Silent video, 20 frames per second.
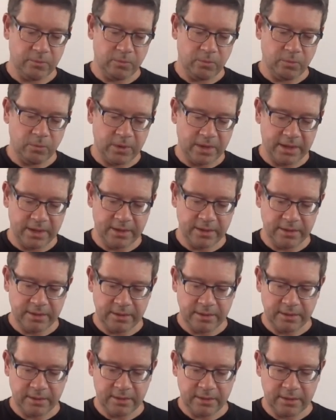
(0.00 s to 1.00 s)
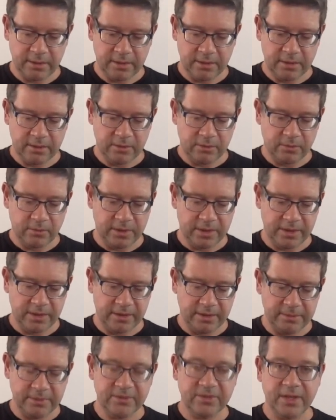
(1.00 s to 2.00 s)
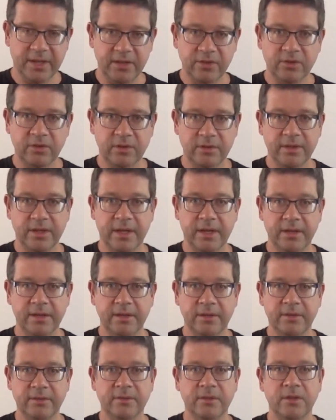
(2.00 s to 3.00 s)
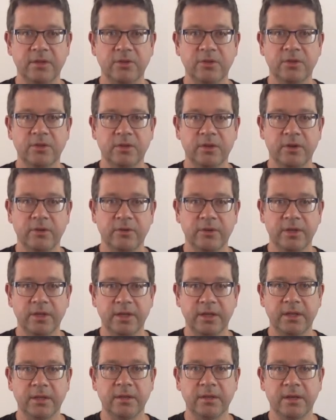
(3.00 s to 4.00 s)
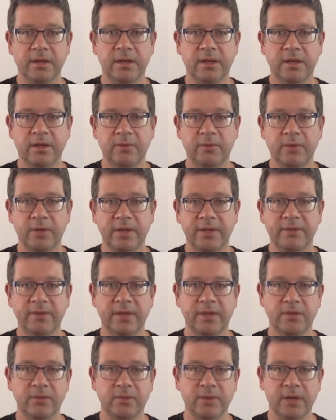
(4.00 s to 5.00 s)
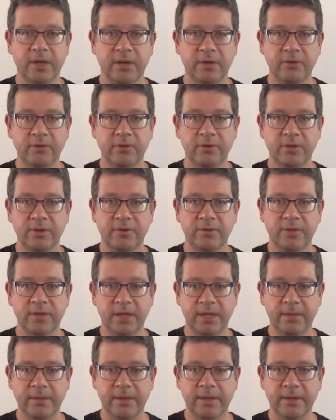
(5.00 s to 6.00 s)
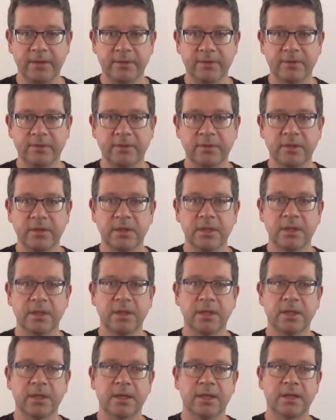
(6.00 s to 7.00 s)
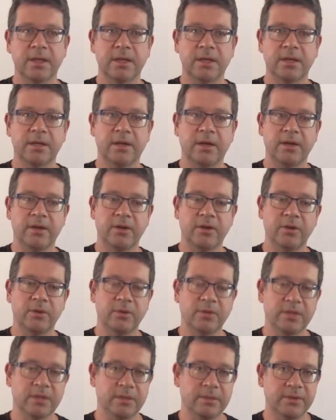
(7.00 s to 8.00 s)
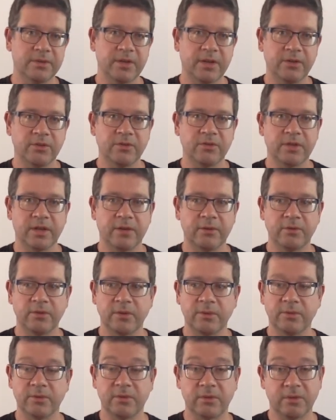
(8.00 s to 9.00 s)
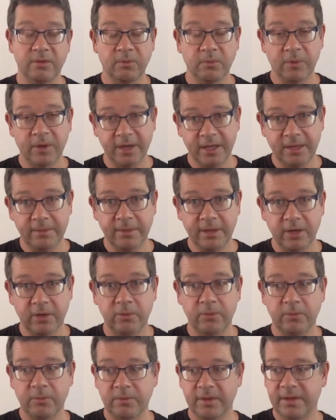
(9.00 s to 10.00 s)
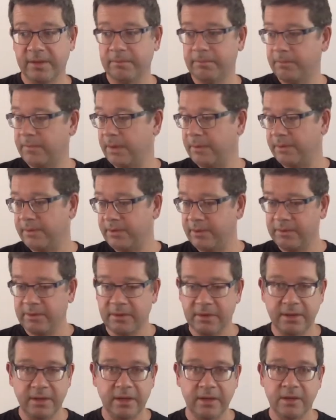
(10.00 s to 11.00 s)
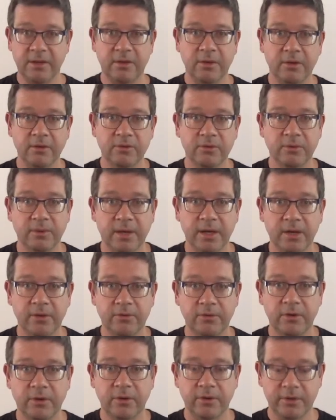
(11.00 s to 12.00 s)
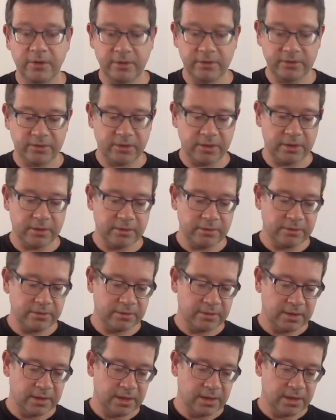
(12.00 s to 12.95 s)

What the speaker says: One limitation of that is that you can only release out to 100 different emails. I don't know what the limitations are in terms of the one email, maybe getting it onto 100 Oculus Go's,